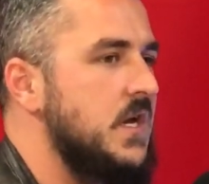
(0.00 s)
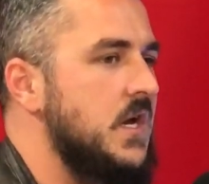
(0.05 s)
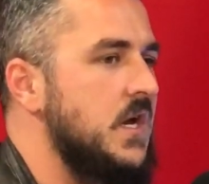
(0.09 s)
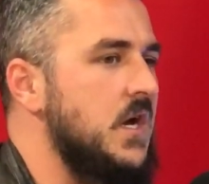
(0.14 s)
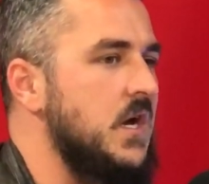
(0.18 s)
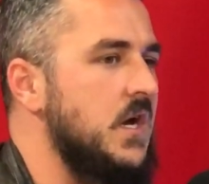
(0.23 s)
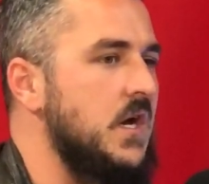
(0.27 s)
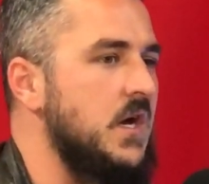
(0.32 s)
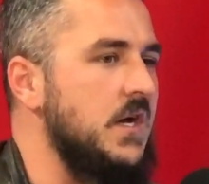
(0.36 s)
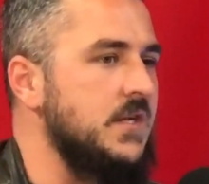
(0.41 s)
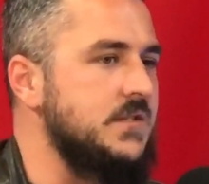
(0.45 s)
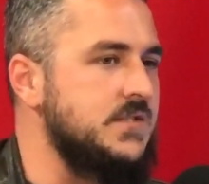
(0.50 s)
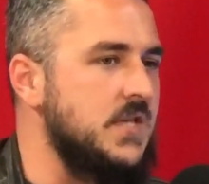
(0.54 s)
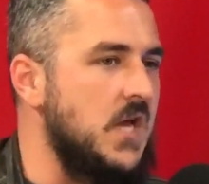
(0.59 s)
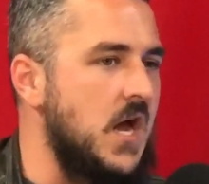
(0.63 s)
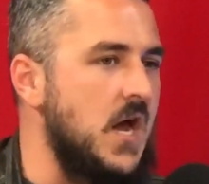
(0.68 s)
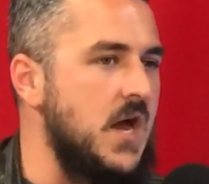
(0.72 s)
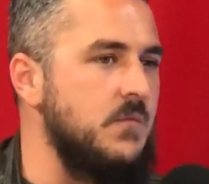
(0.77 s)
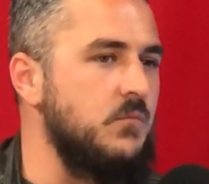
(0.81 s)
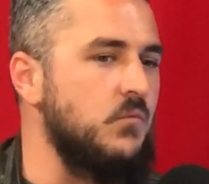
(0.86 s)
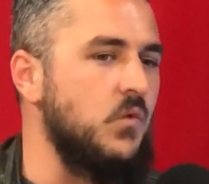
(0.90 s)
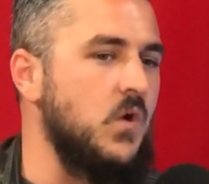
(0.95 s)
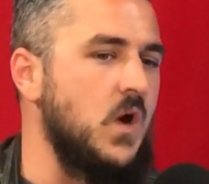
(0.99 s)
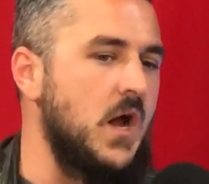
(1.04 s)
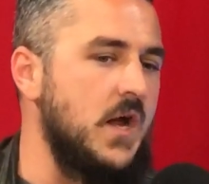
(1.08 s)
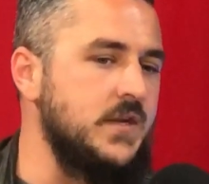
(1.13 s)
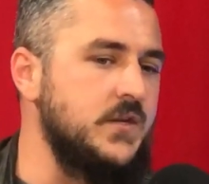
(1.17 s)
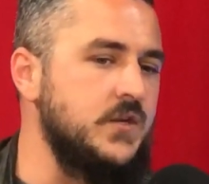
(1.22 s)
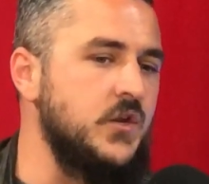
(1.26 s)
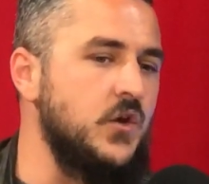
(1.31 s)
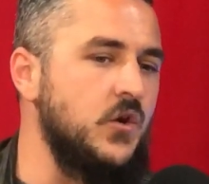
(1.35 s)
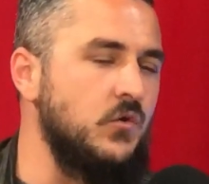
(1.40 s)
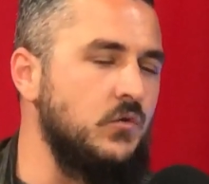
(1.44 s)
uh, a time where I
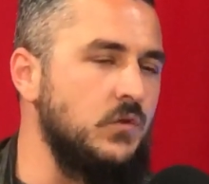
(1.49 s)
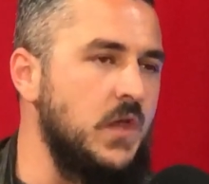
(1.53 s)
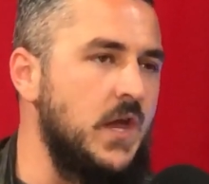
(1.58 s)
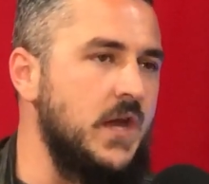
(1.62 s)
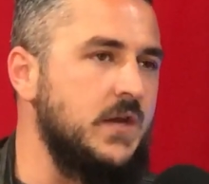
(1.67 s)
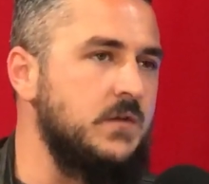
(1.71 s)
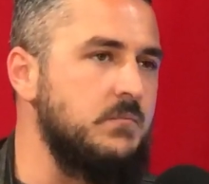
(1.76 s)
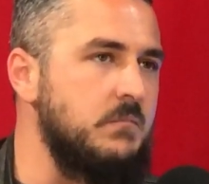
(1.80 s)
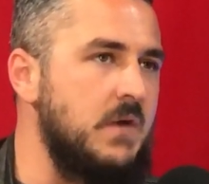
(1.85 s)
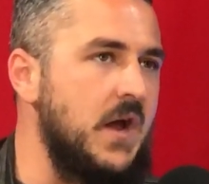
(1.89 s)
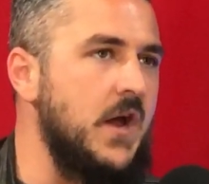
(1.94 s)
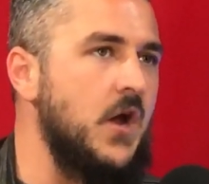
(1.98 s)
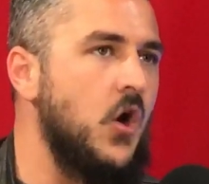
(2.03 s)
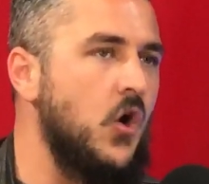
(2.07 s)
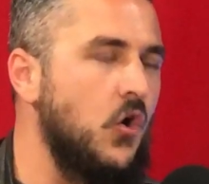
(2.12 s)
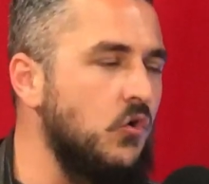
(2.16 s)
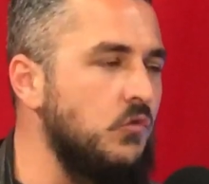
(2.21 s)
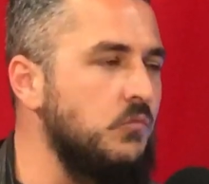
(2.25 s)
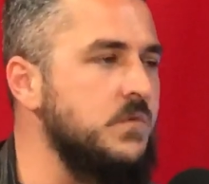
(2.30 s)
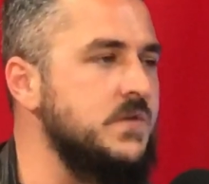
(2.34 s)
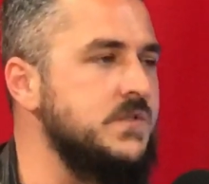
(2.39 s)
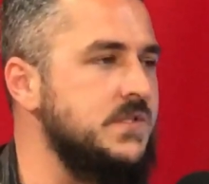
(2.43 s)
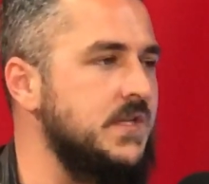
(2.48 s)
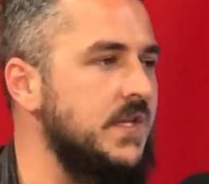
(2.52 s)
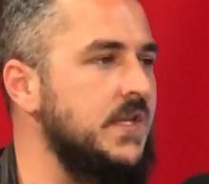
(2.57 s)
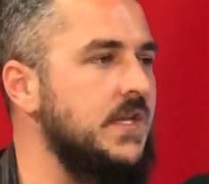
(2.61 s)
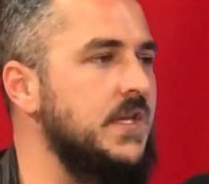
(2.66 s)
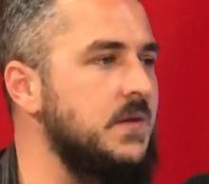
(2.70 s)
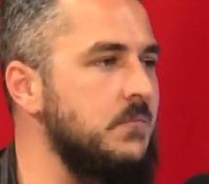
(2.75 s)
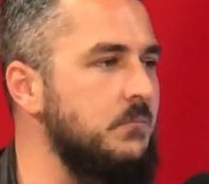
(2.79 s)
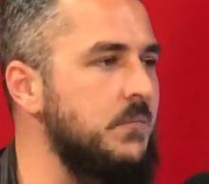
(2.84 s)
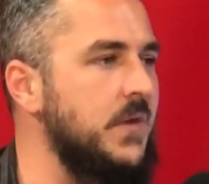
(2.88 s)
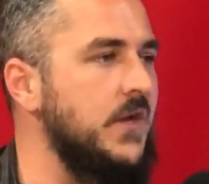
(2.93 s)
know like my home is going to
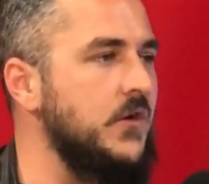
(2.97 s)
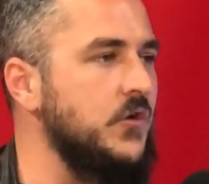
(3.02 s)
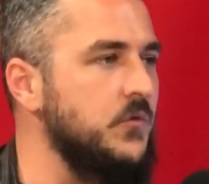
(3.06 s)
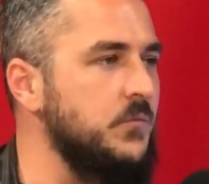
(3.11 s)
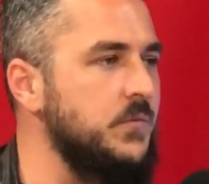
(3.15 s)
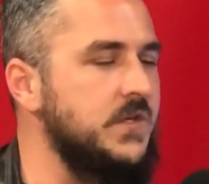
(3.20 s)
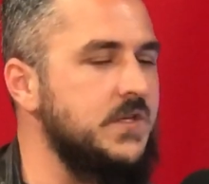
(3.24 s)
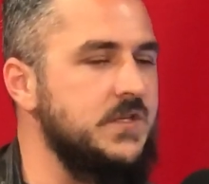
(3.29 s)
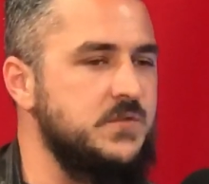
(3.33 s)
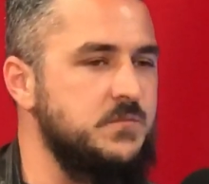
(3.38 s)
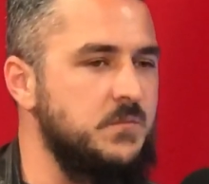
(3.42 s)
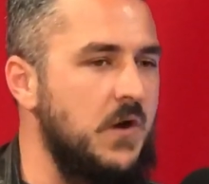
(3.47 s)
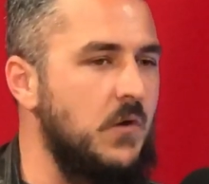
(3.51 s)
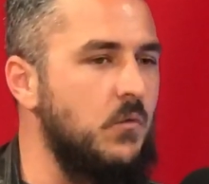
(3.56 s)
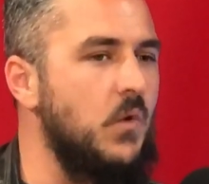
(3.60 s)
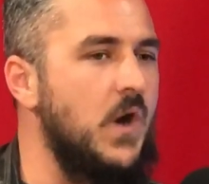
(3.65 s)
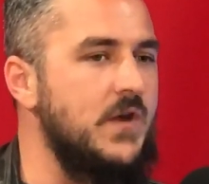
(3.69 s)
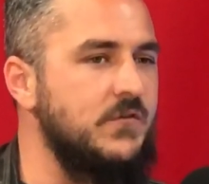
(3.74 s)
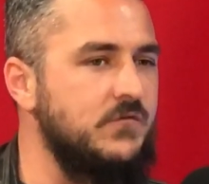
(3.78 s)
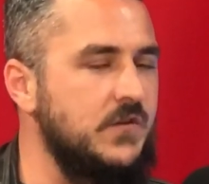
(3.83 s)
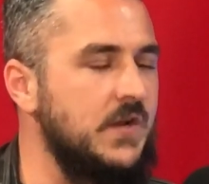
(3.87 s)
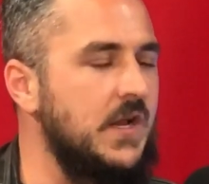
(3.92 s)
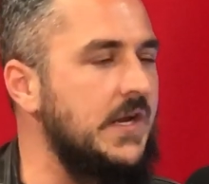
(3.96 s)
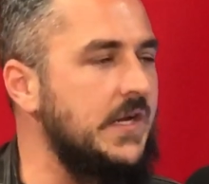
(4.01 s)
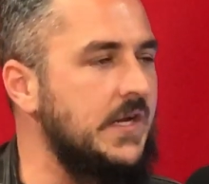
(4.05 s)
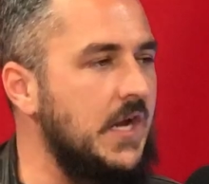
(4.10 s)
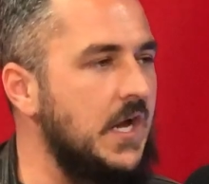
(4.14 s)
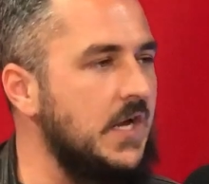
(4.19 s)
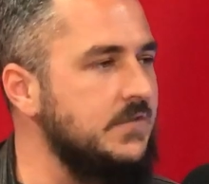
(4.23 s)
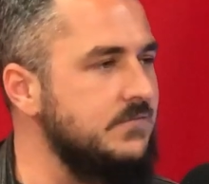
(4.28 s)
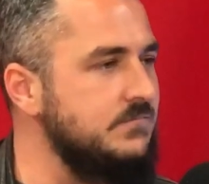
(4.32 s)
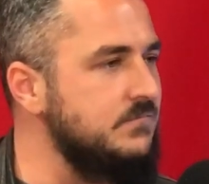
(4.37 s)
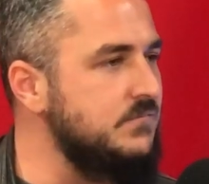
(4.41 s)
get better because my wife and I
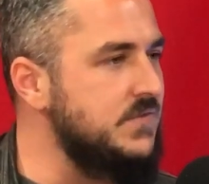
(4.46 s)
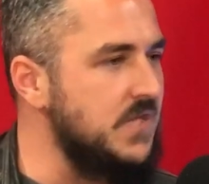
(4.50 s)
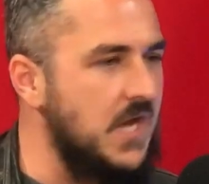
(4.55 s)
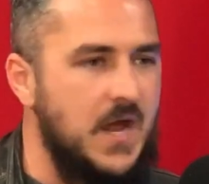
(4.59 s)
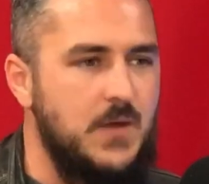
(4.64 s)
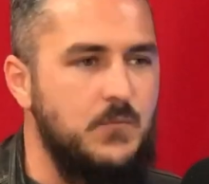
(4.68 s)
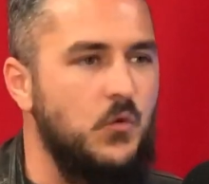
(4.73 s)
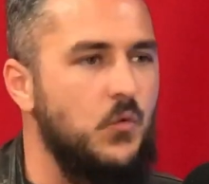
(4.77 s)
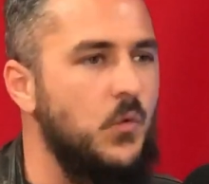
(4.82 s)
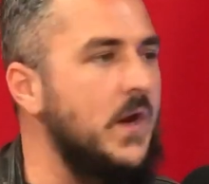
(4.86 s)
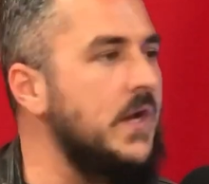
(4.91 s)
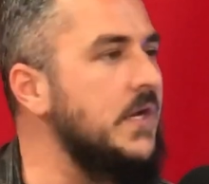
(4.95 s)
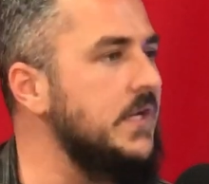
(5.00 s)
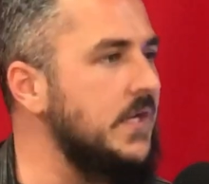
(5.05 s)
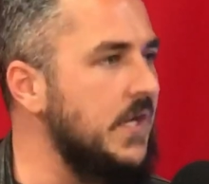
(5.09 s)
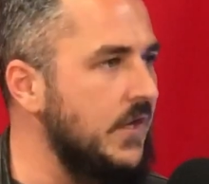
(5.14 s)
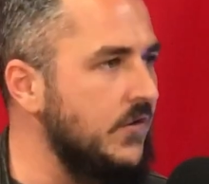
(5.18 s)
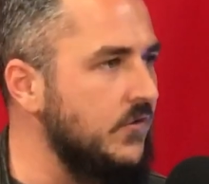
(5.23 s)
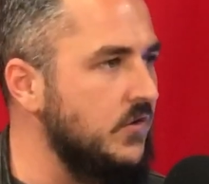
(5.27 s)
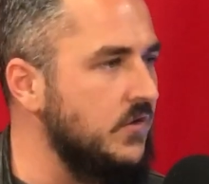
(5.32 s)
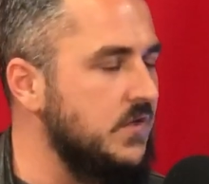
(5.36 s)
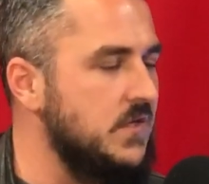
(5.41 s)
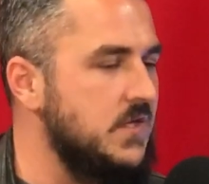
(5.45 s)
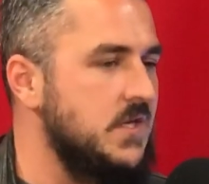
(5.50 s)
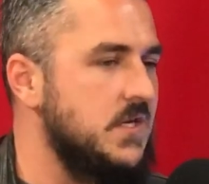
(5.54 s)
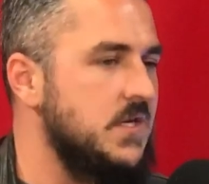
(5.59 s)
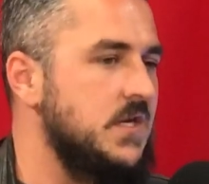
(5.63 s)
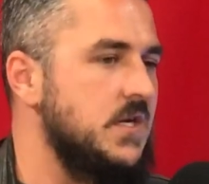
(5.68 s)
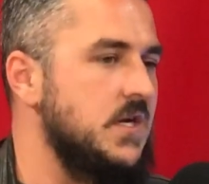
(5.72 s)
got time away together. Yeah.